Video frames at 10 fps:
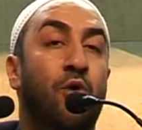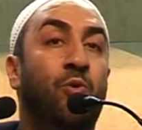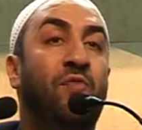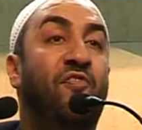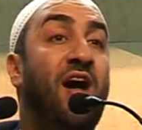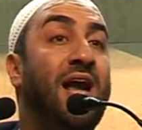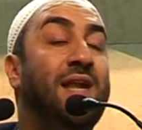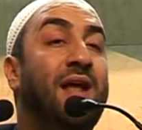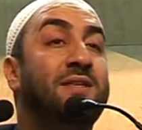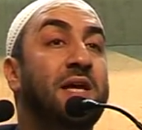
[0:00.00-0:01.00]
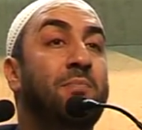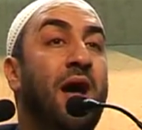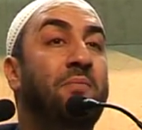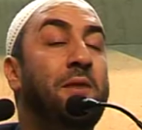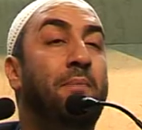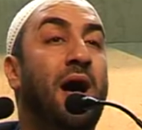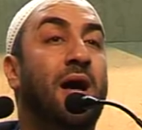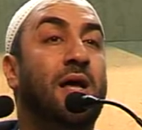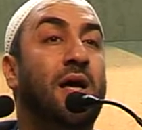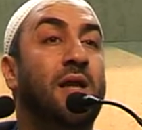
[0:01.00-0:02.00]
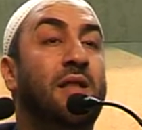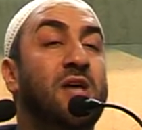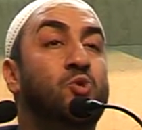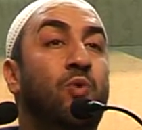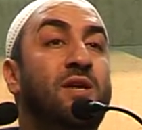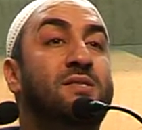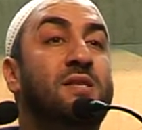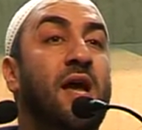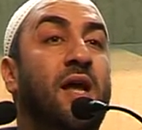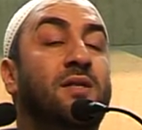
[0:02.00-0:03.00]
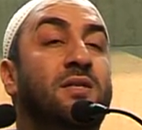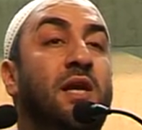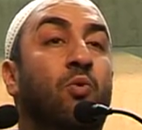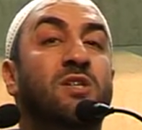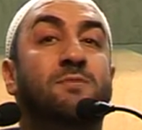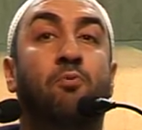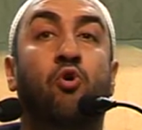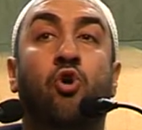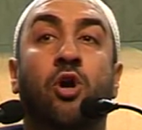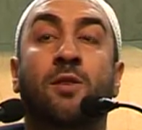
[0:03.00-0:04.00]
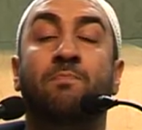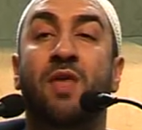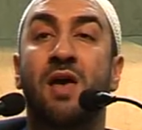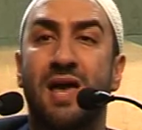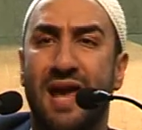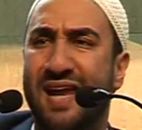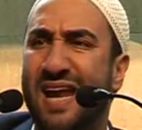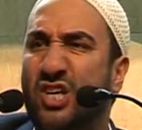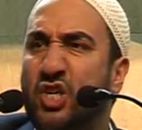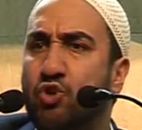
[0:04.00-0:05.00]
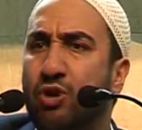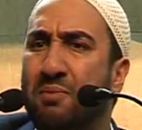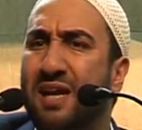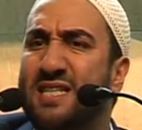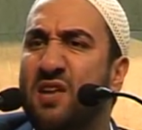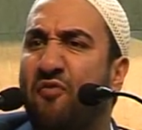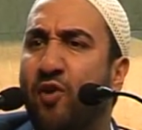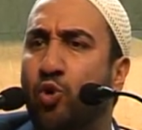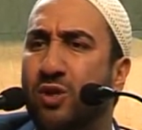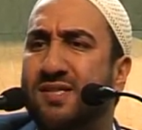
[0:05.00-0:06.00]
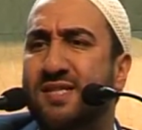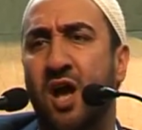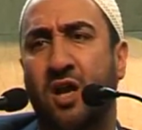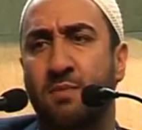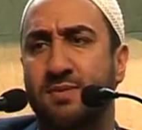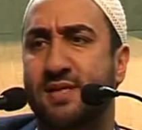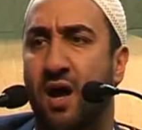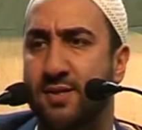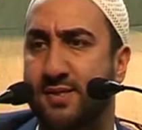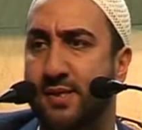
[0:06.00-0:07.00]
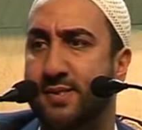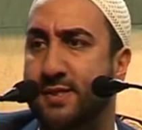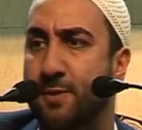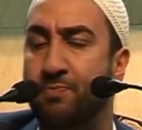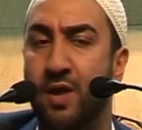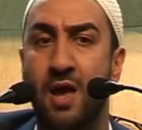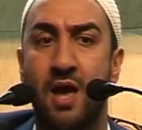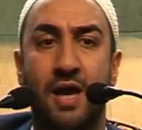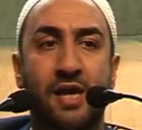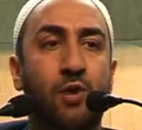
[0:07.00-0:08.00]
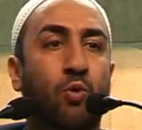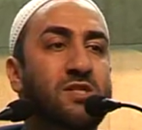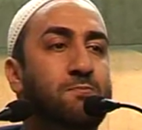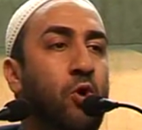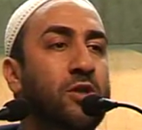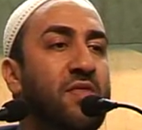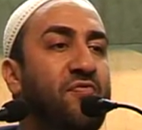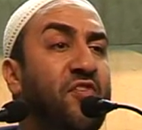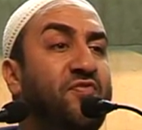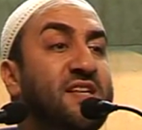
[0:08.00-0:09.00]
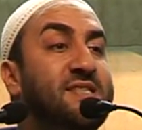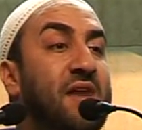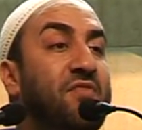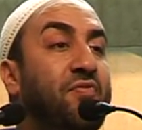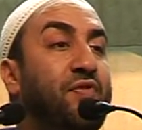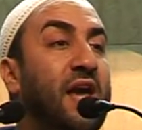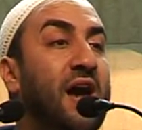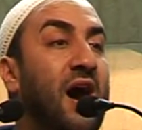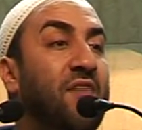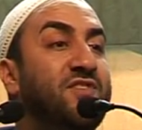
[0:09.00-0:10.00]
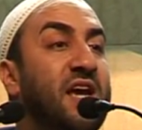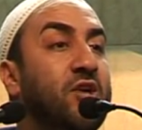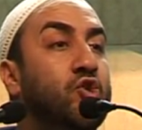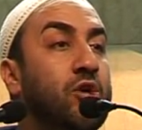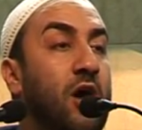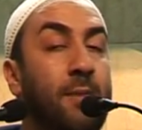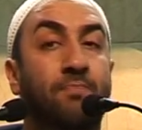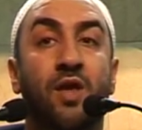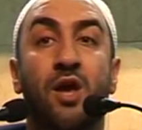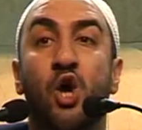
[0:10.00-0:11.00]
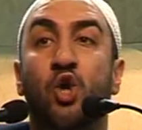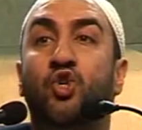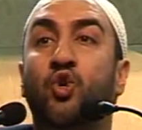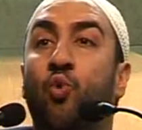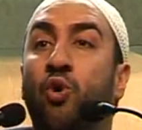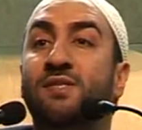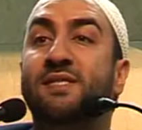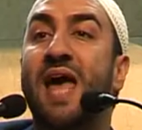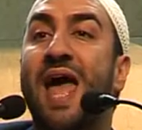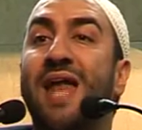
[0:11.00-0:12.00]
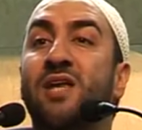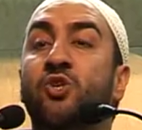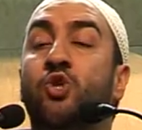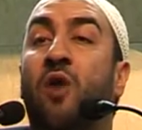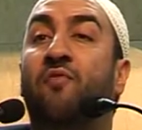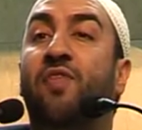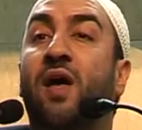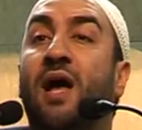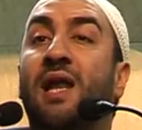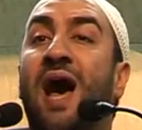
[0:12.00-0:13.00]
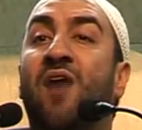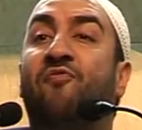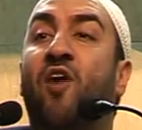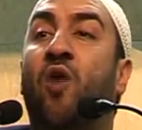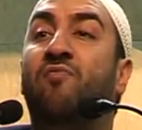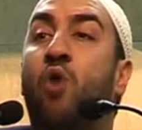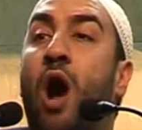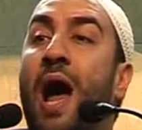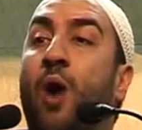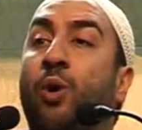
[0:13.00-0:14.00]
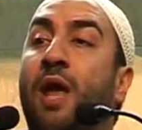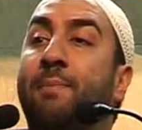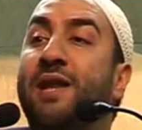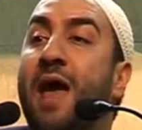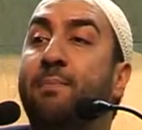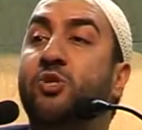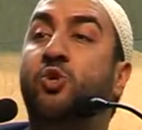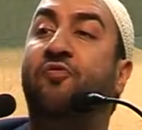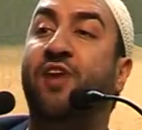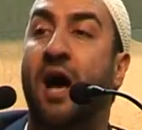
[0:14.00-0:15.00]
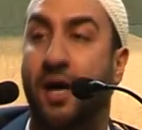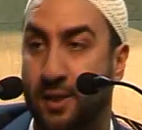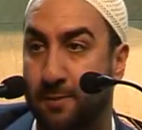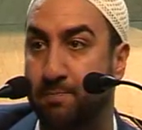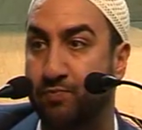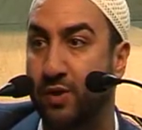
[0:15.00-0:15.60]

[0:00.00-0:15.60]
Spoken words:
We find that Imam al-Baqir, as we said, he was born in extremely difficult circumstances. He was born in the 57th year after Hijrah, towards the end of the Khilafah of Muawiyah bin Abi Sufyan.